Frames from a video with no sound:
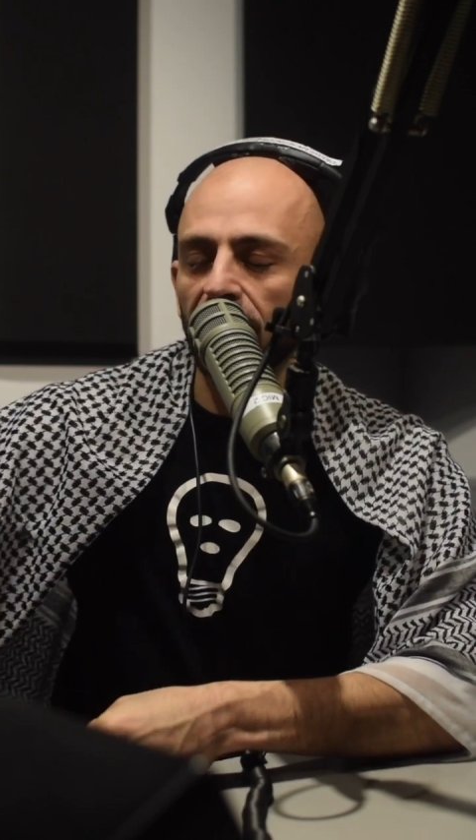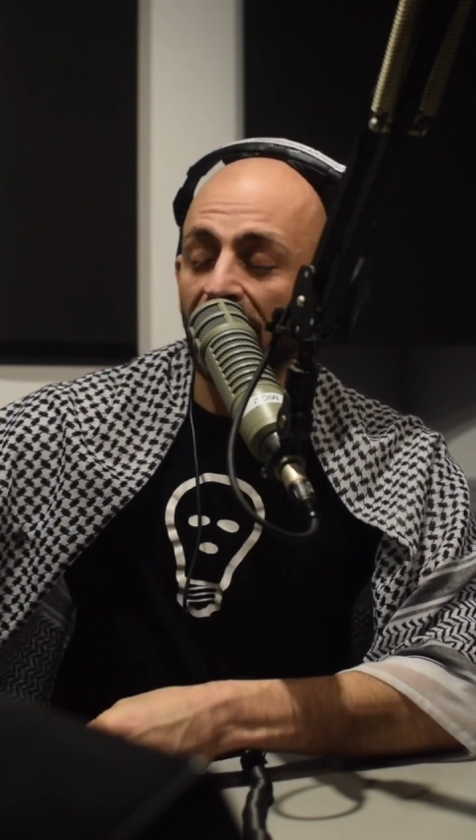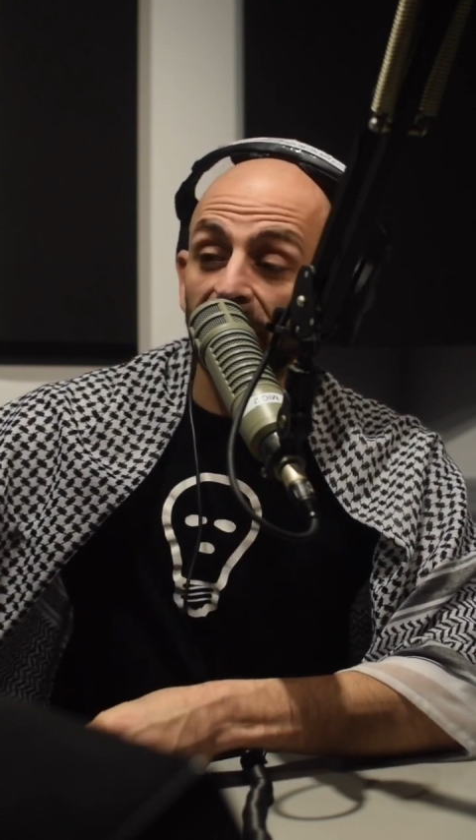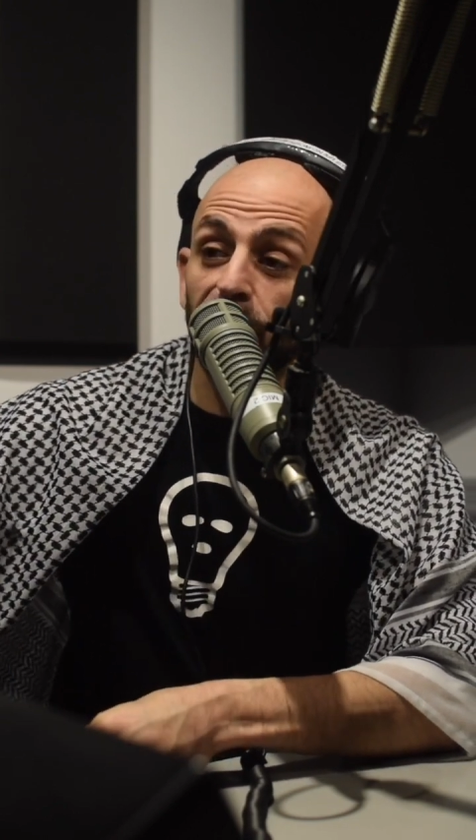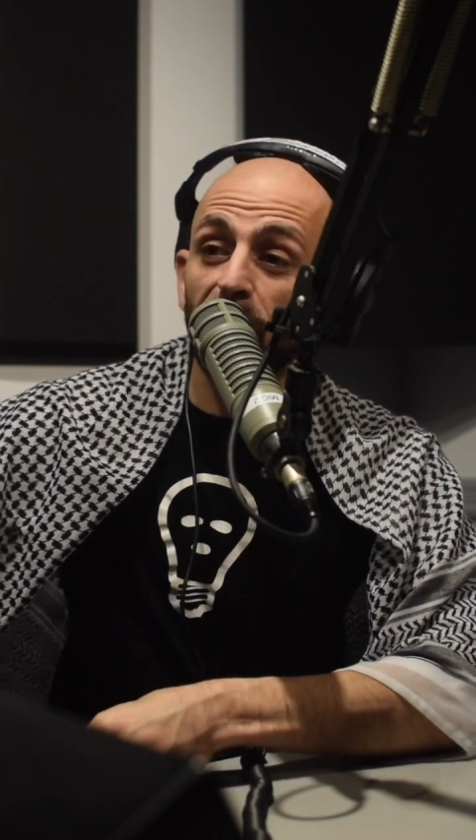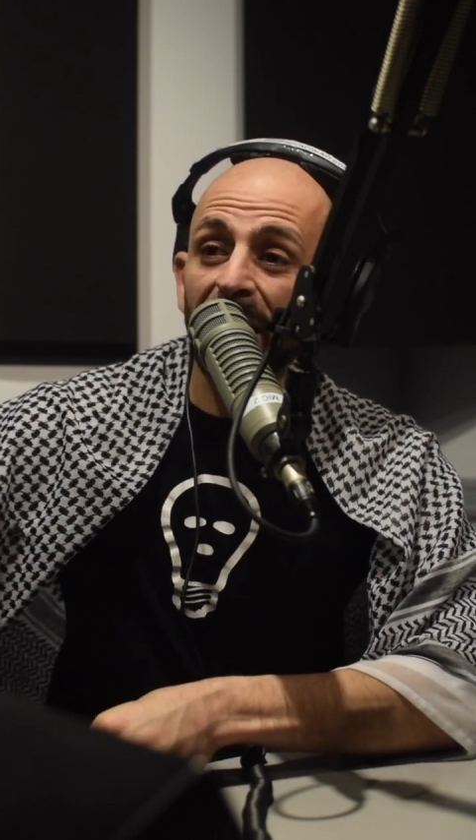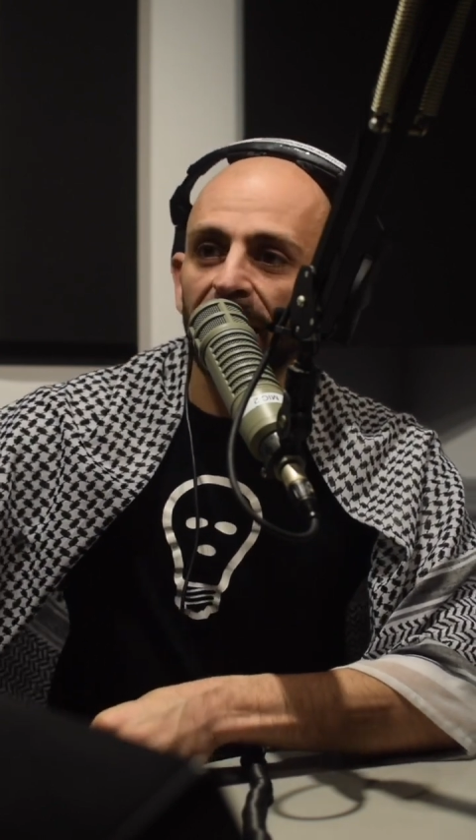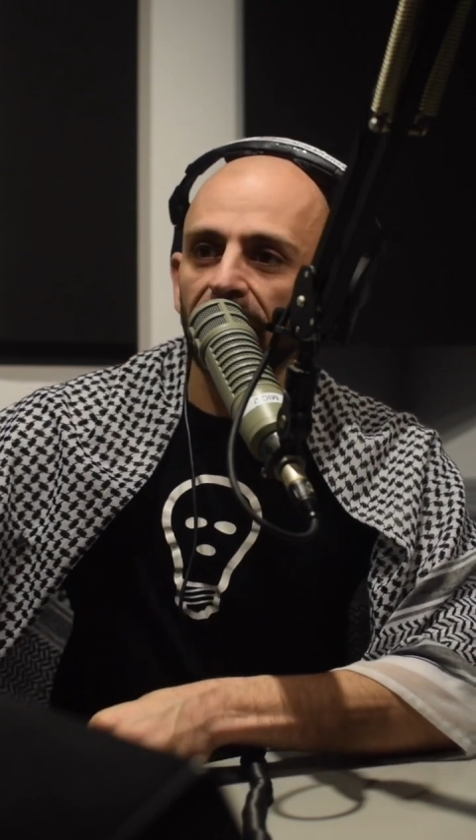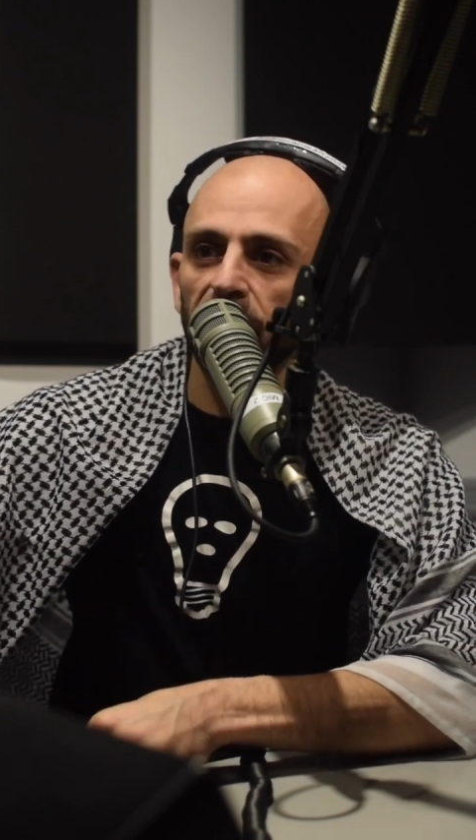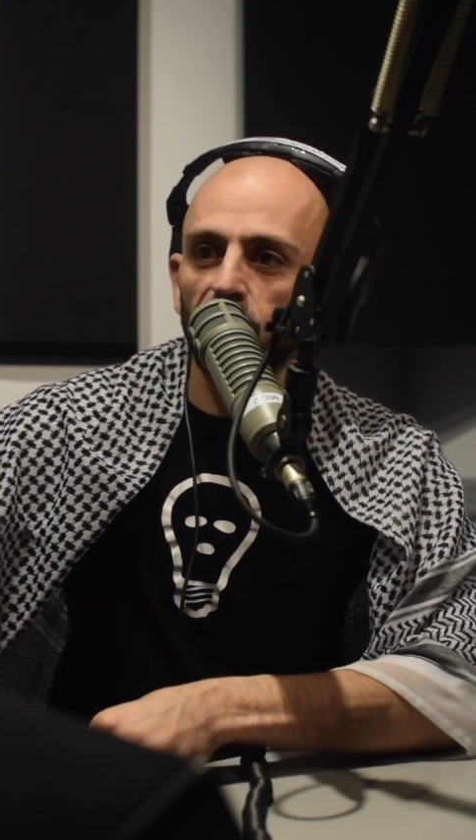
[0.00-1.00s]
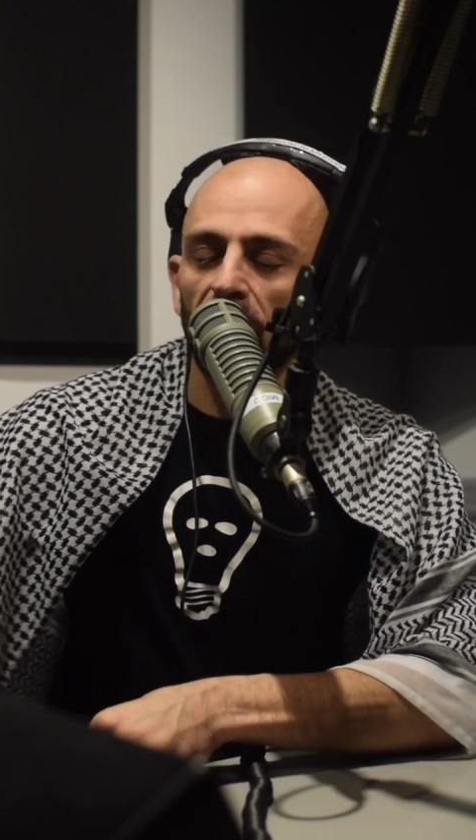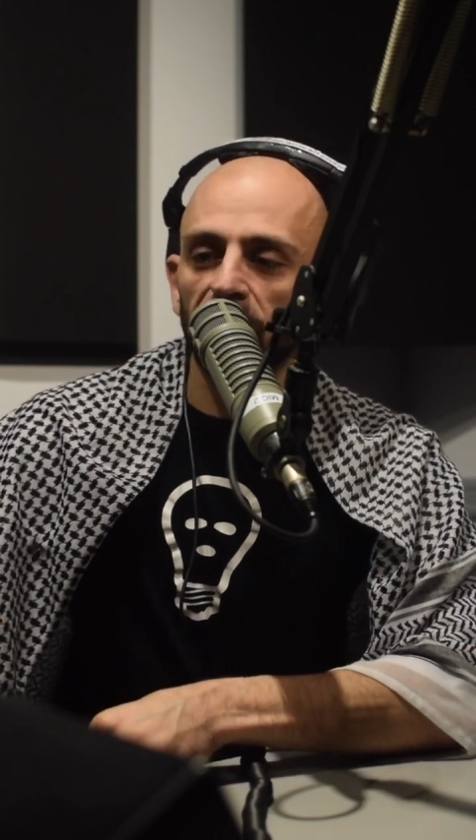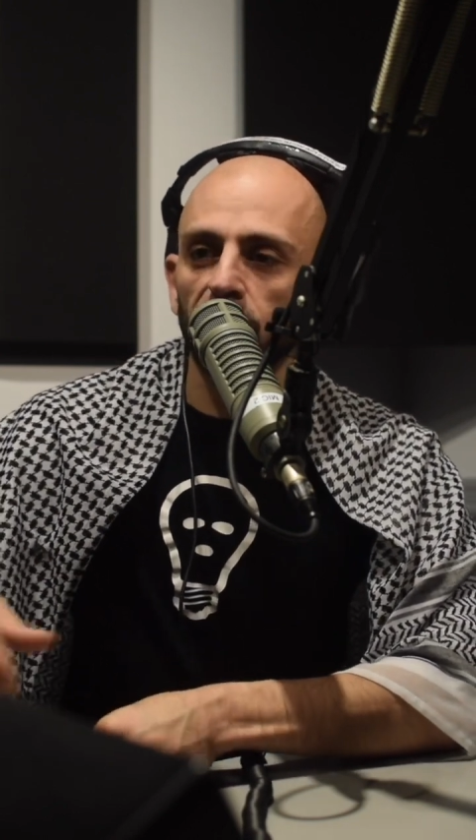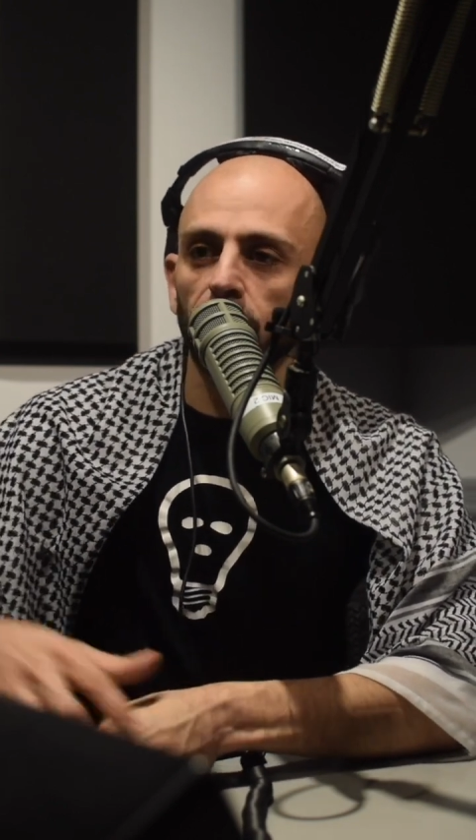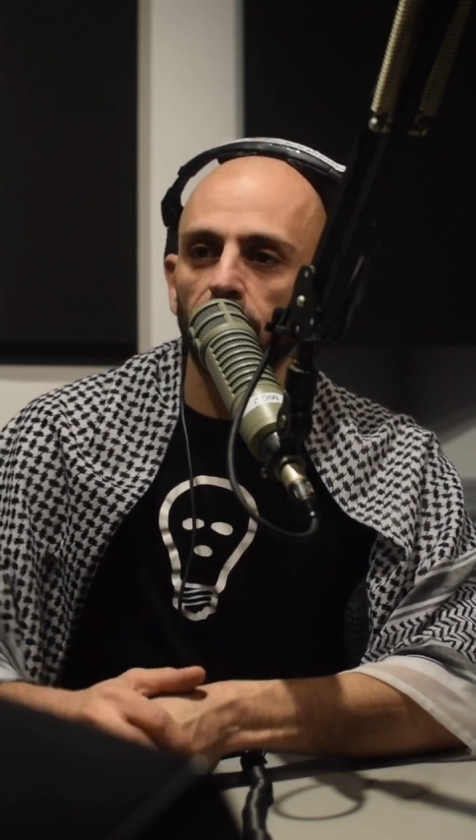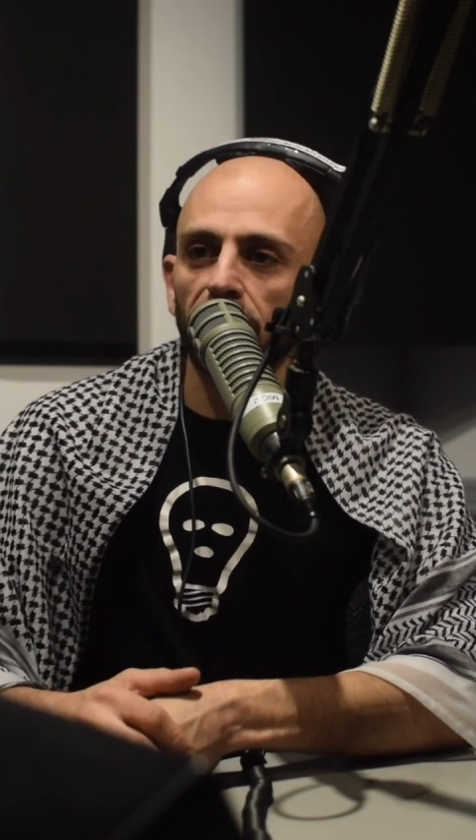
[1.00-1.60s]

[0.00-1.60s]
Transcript: That's Friday in Toronto.